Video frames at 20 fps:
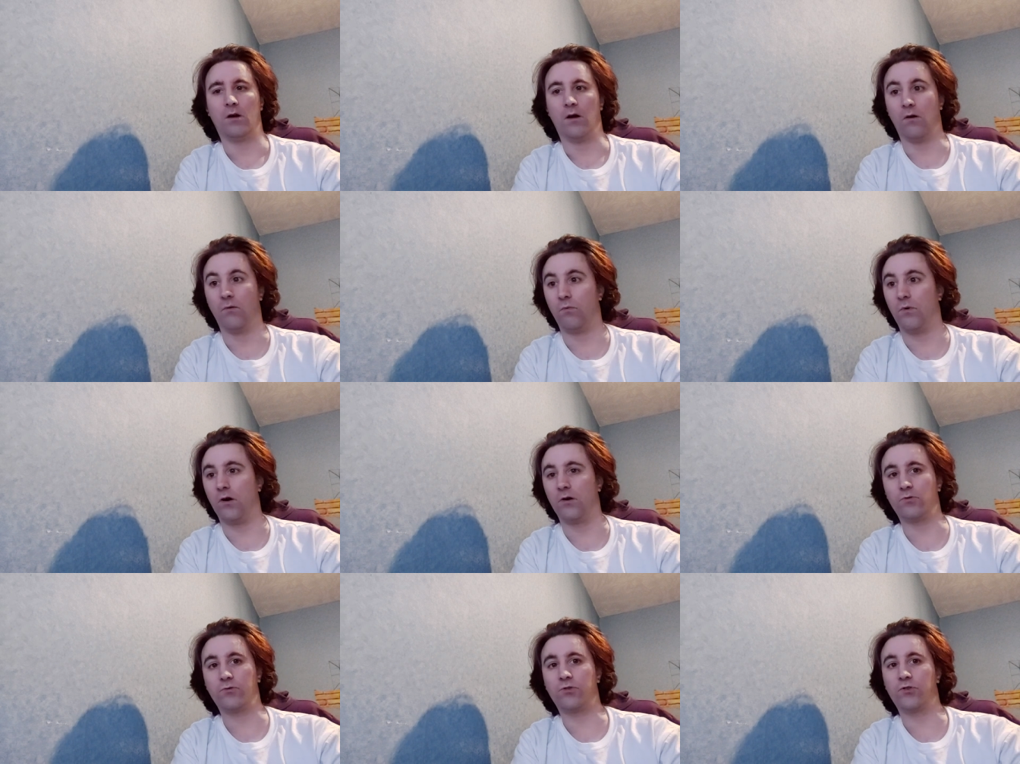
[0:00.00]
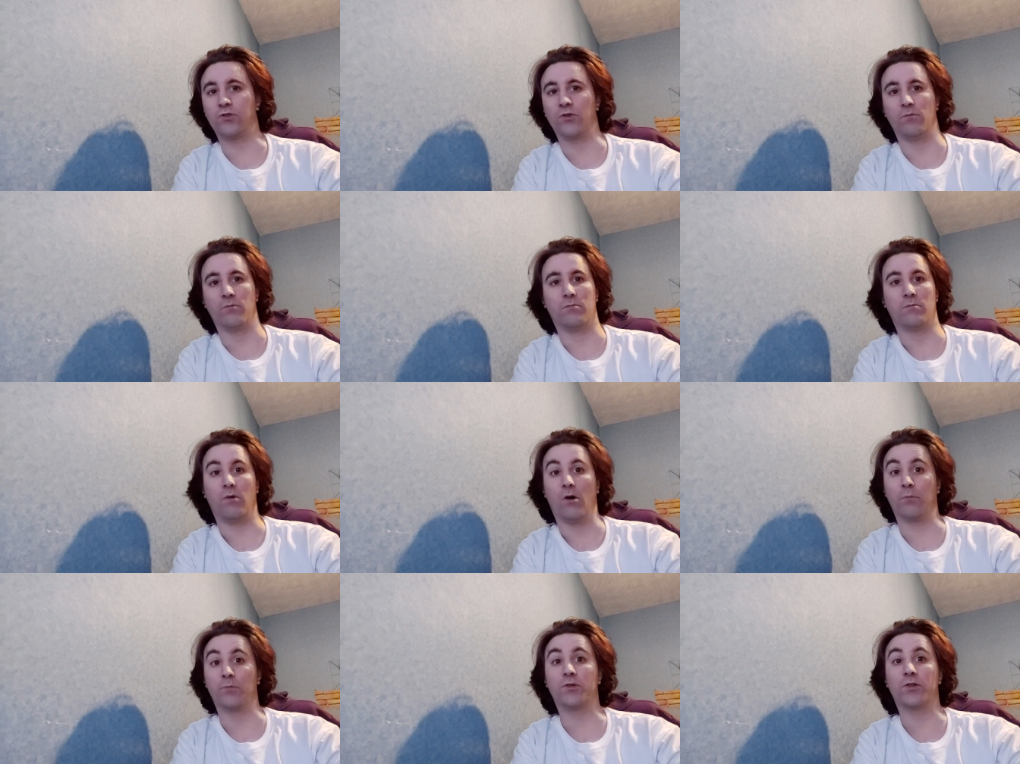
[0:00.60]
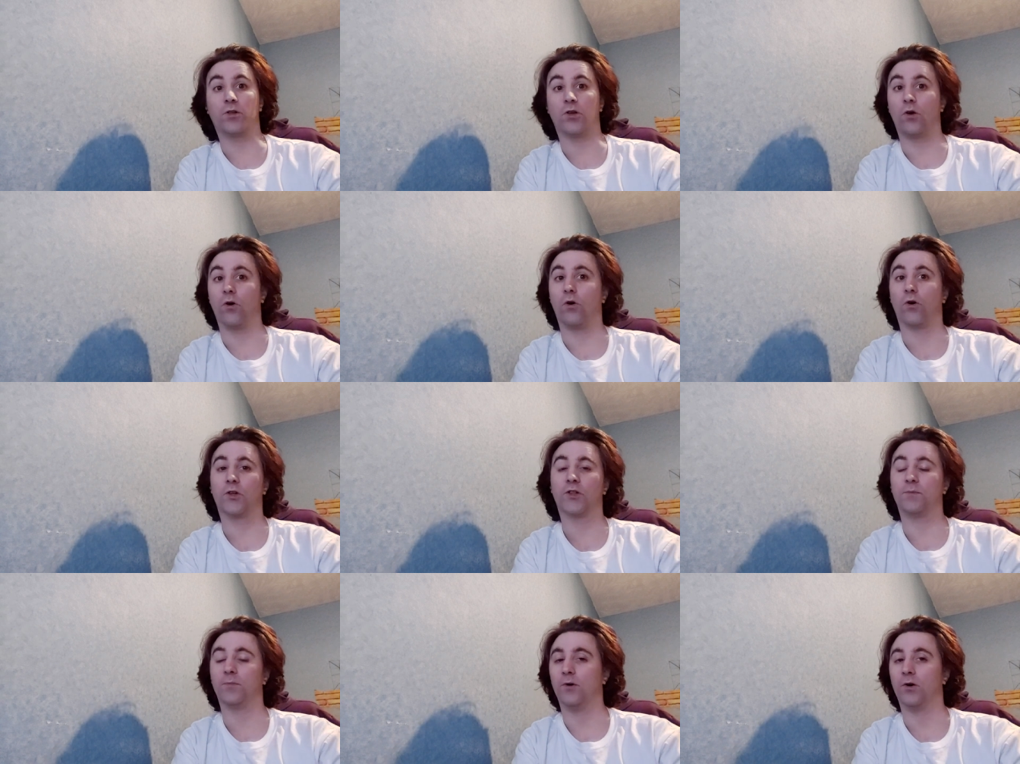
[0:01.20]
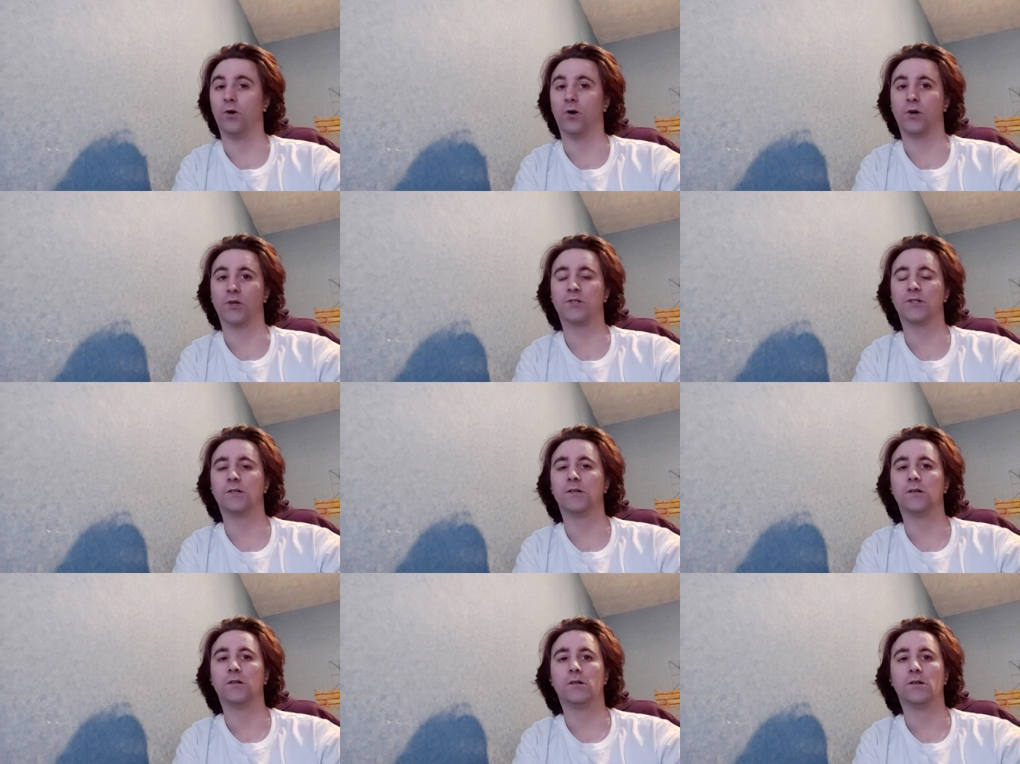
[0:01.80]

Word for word: and watch some obscure sport.